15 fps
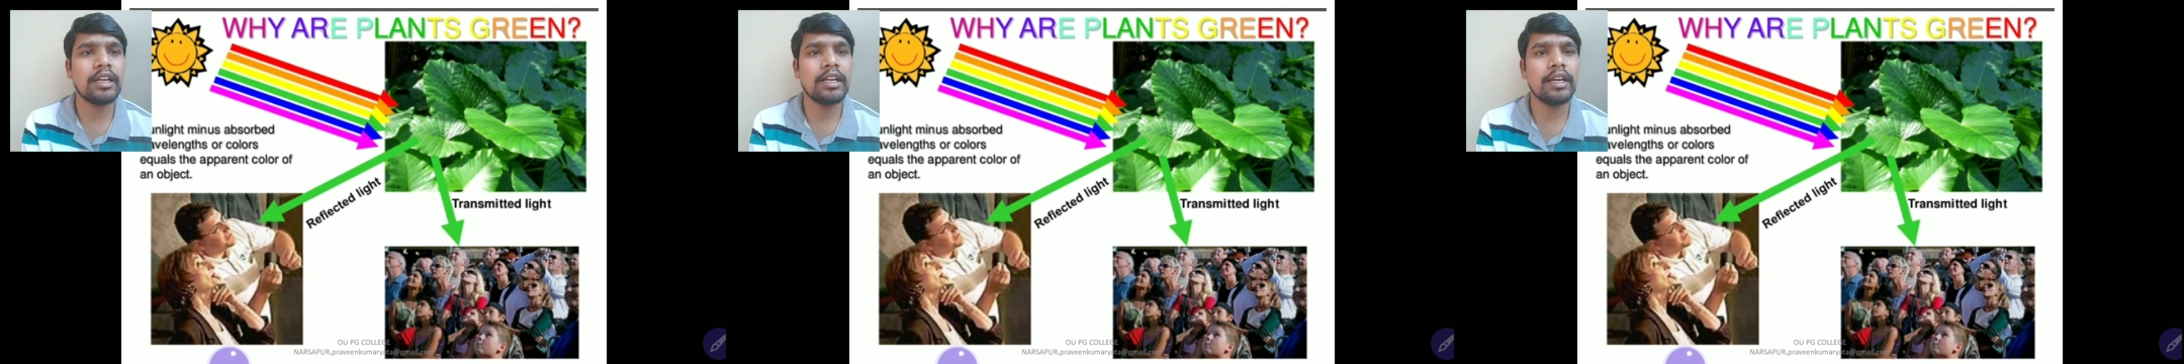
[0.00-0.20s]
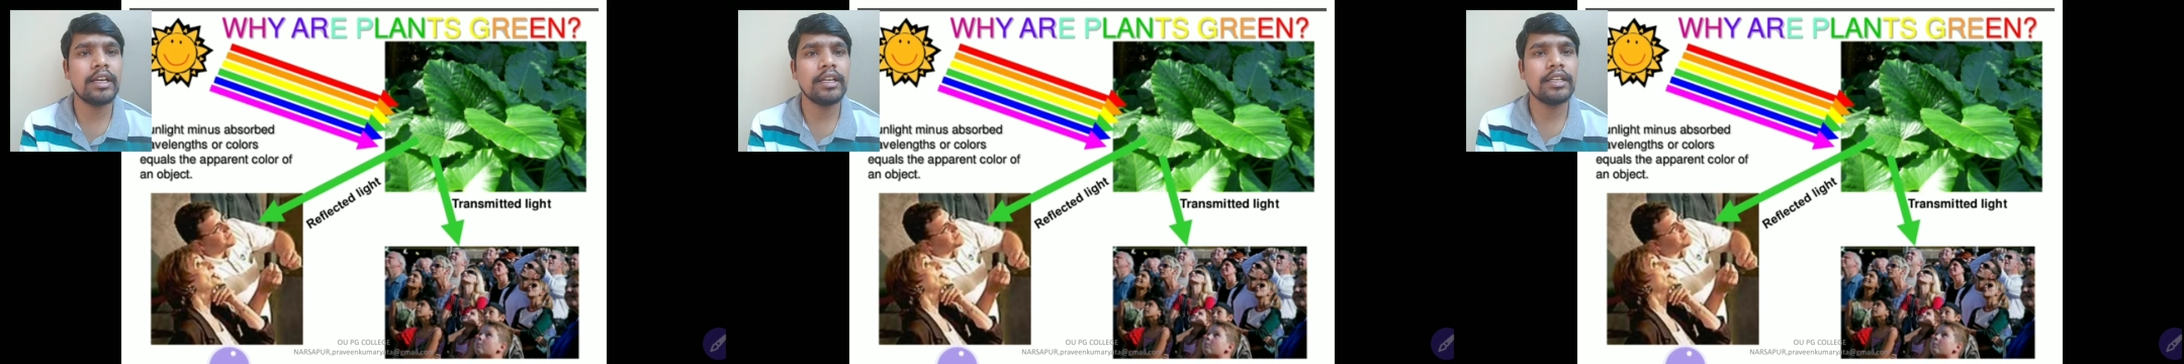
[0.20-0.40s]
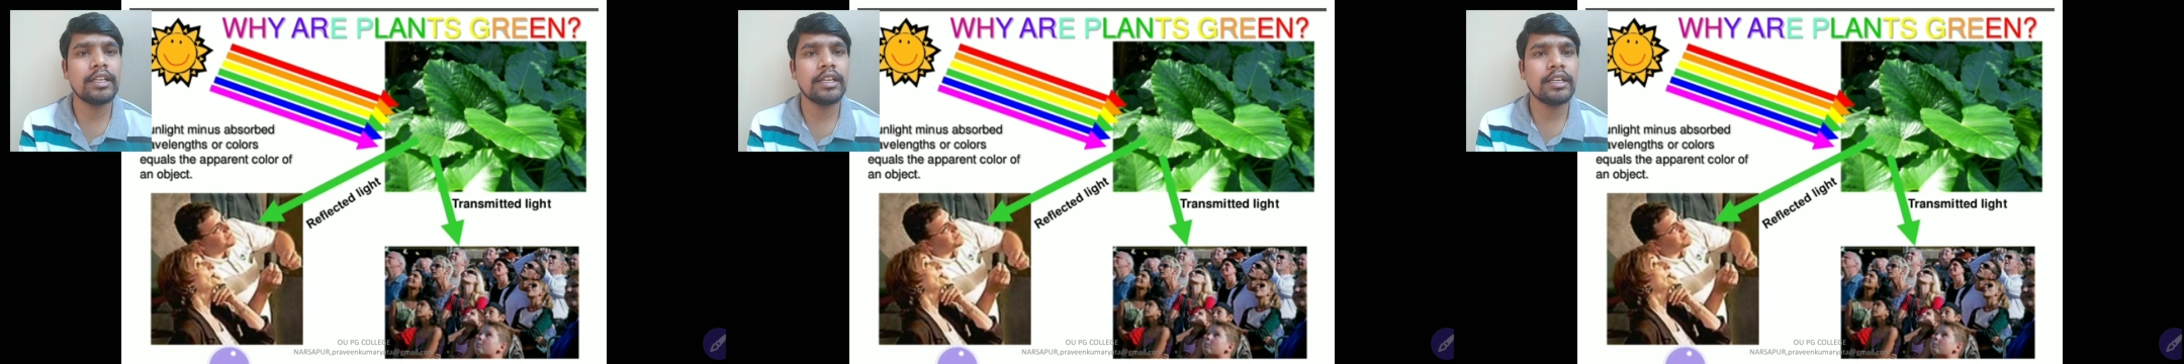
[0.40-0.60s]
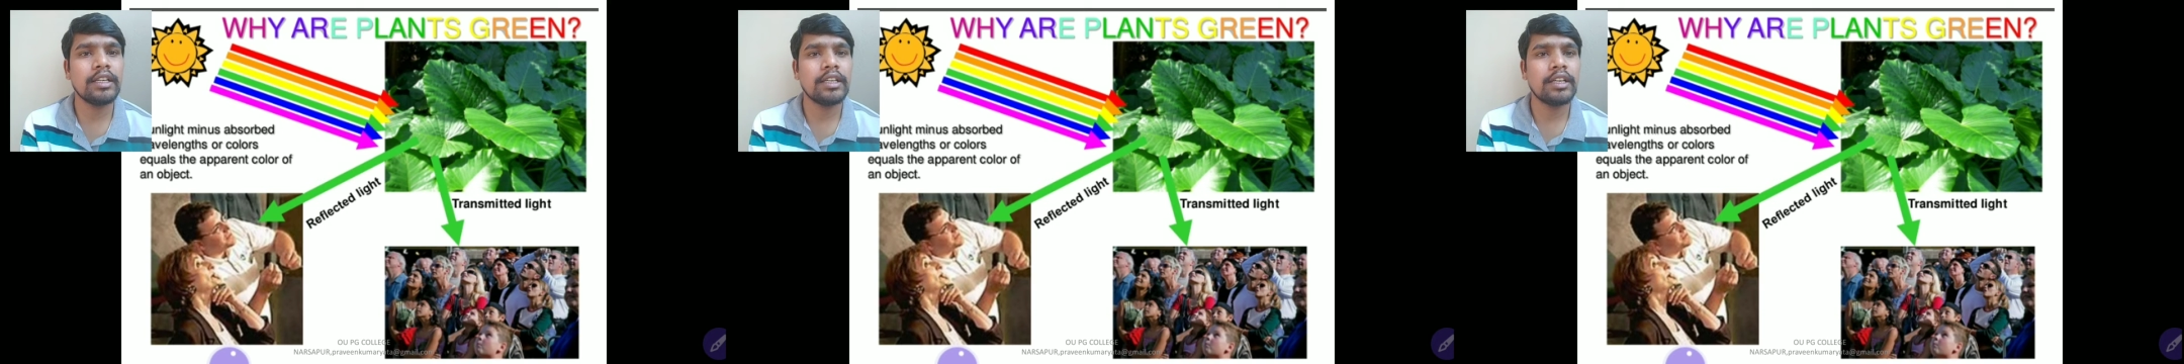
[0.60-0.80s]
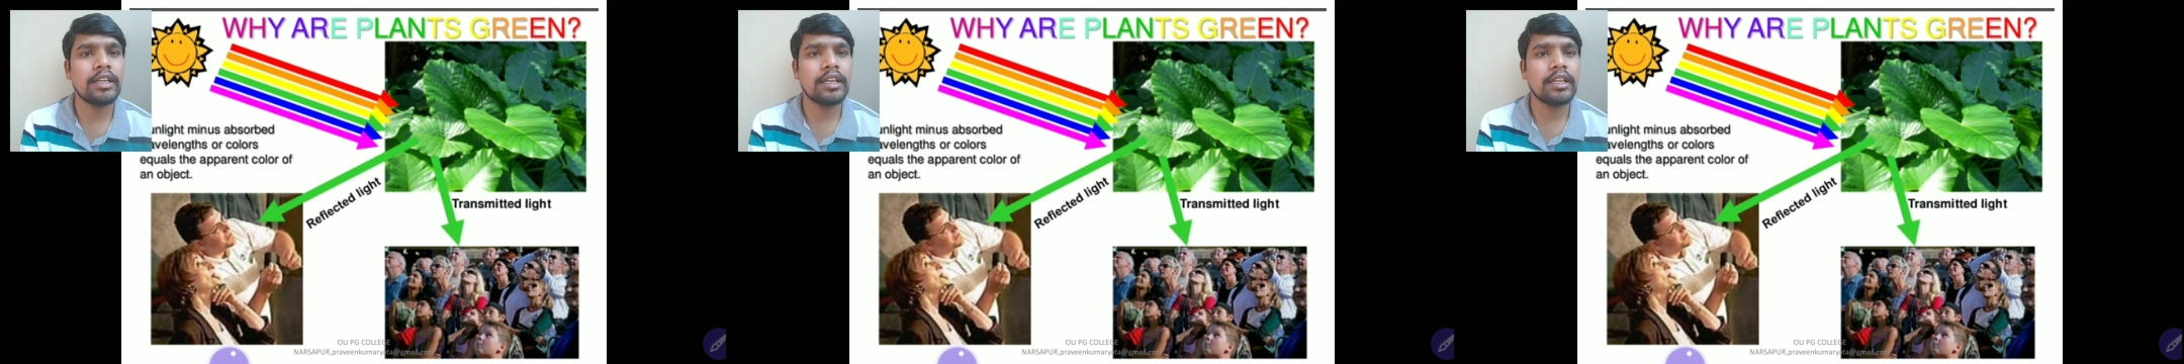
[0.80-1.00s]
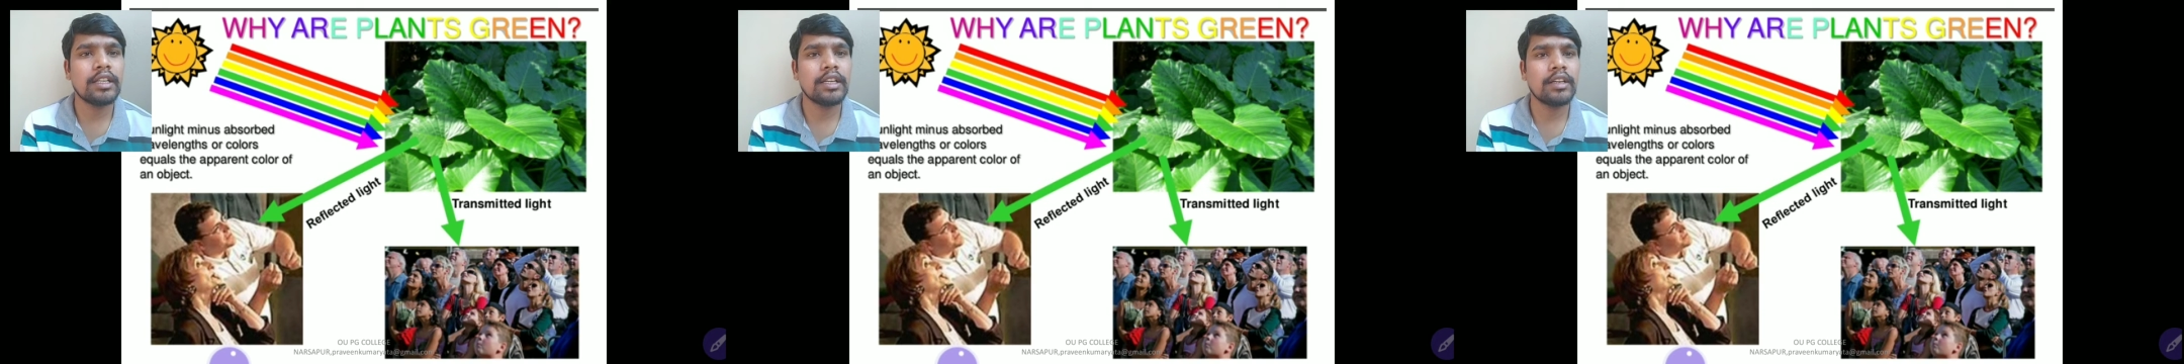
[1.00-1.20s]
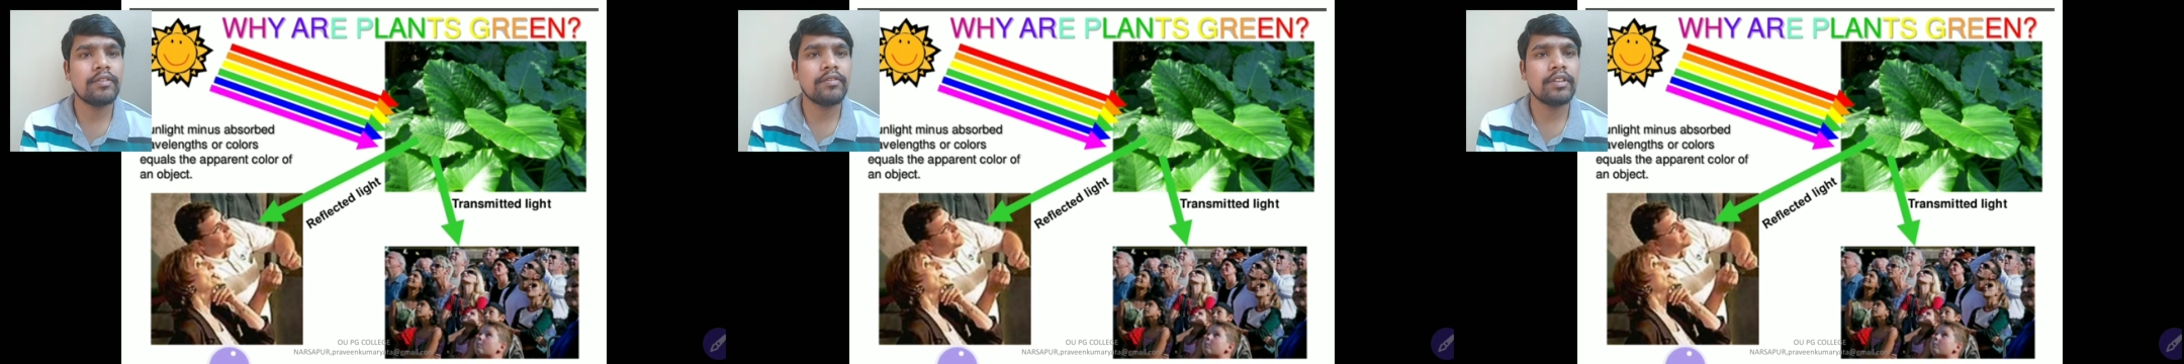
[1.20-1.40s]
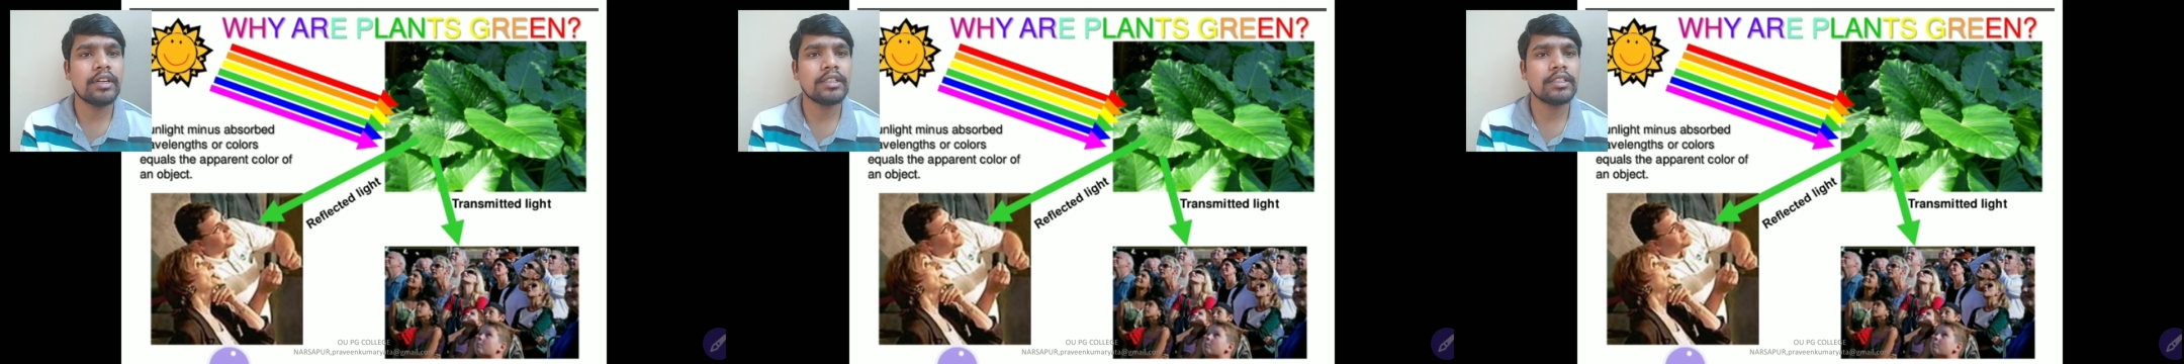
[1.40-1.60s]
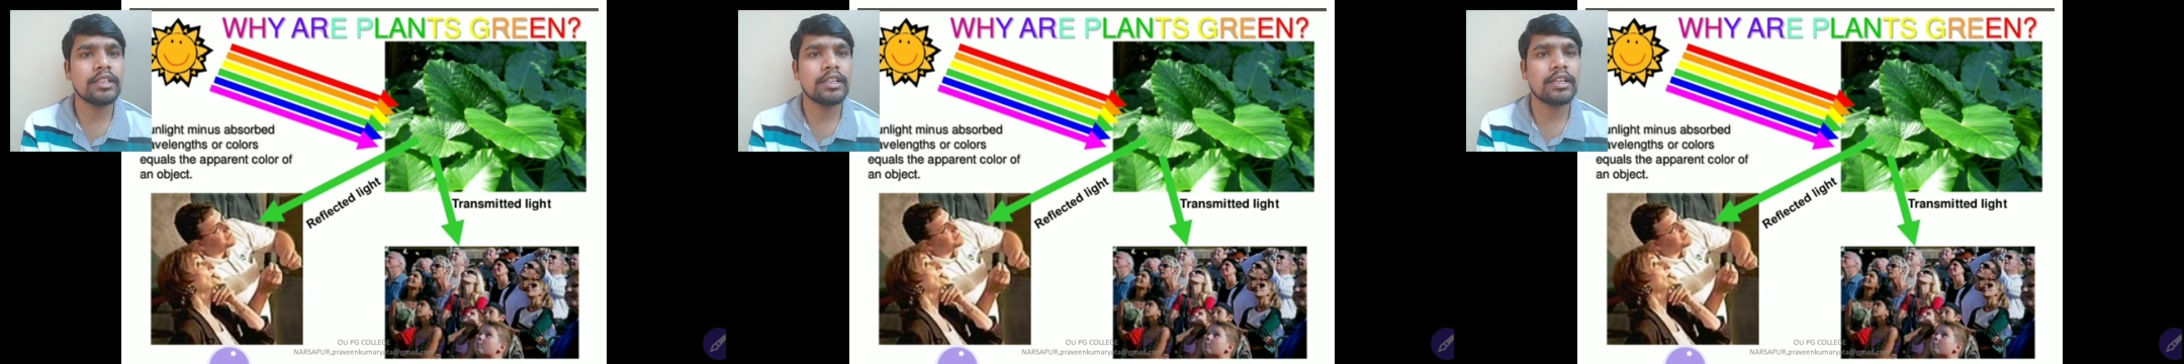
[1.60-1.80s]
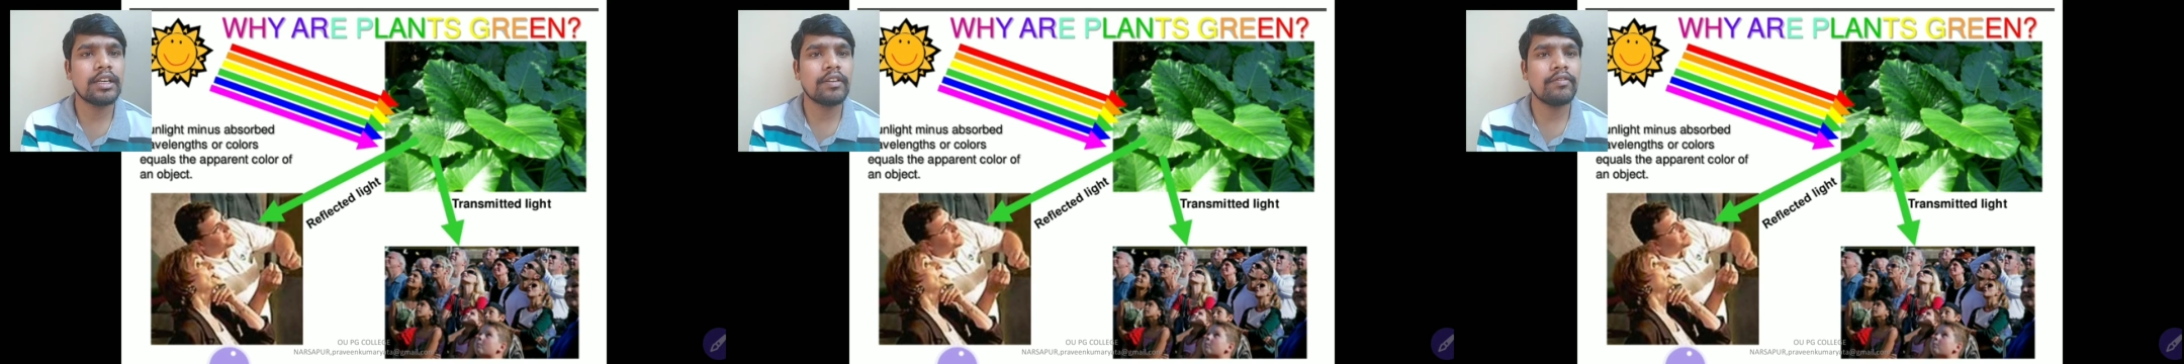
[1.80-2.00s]
the
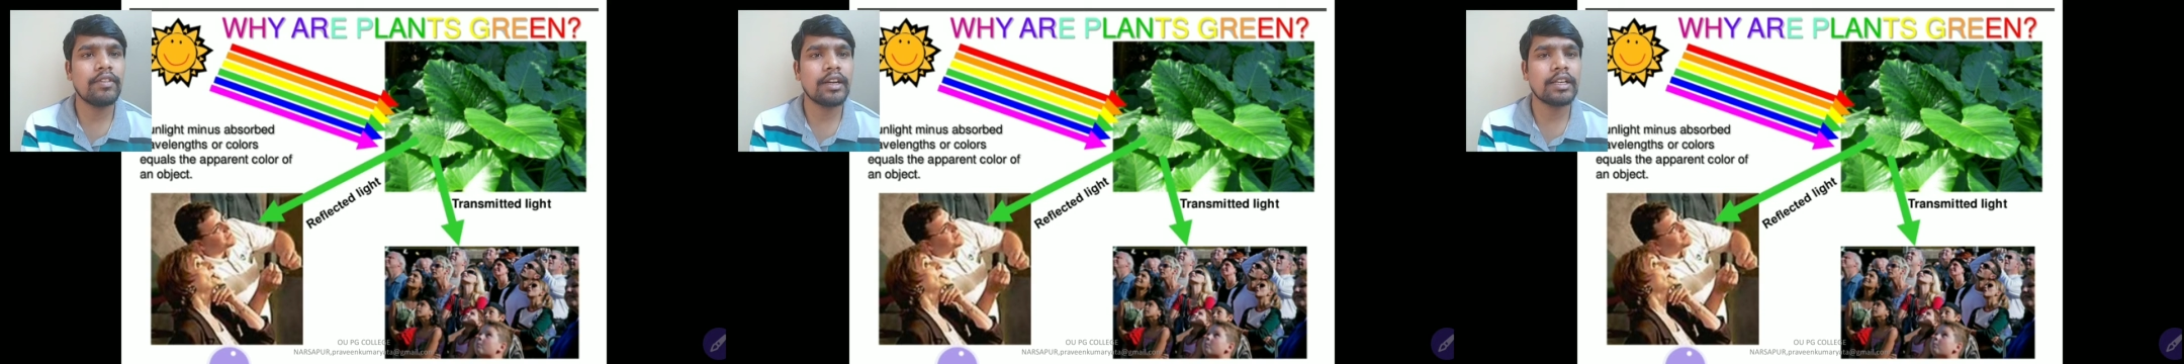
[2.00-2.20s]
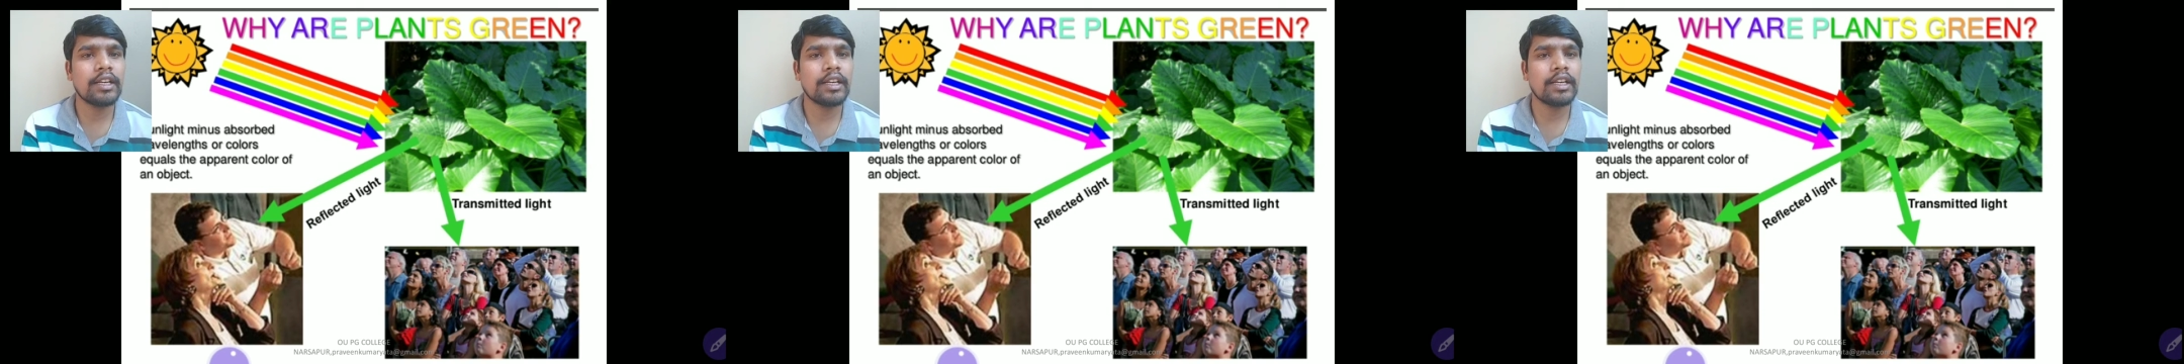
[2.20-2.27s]
reflected